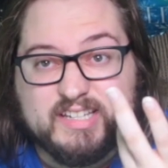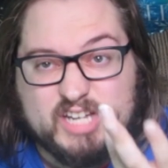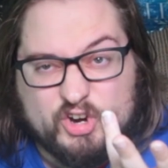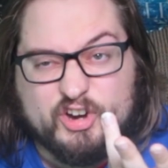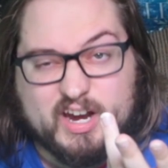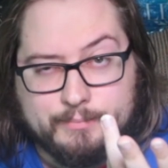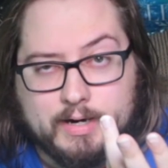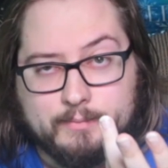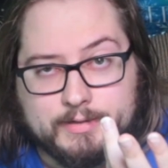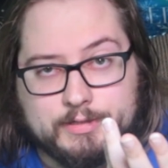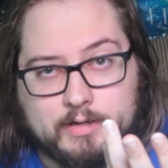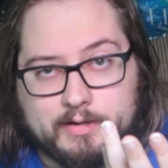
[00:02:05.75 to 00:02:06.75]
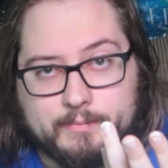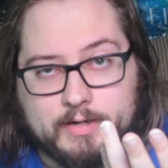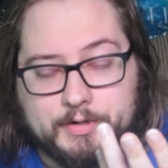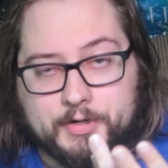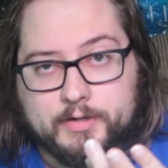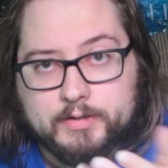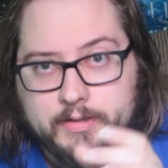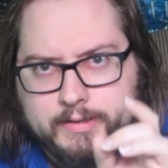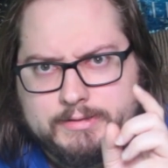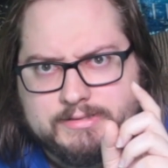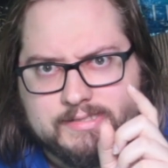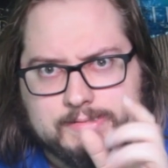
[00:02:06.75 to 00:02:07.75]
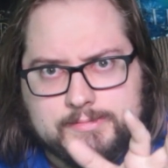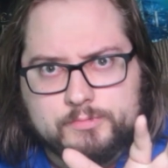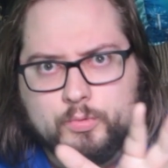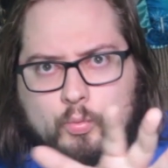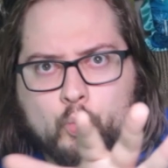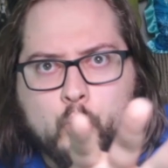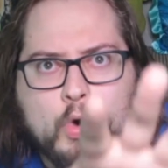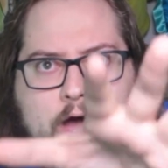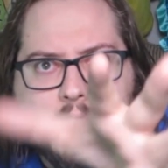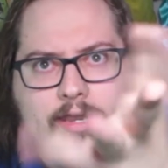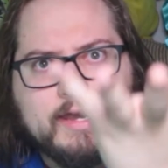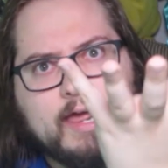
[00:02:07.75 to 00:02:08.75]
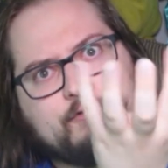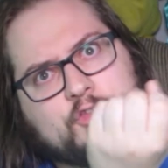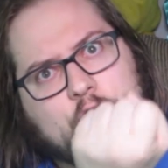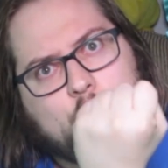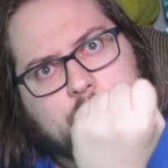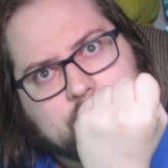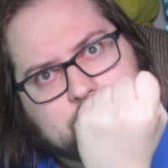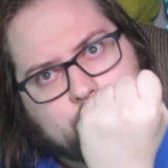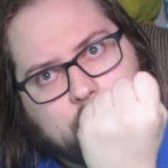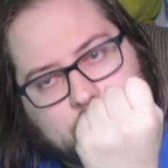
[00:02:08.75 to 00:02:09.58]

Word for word: get teary-eyed probably talking about her. Why did it have to go this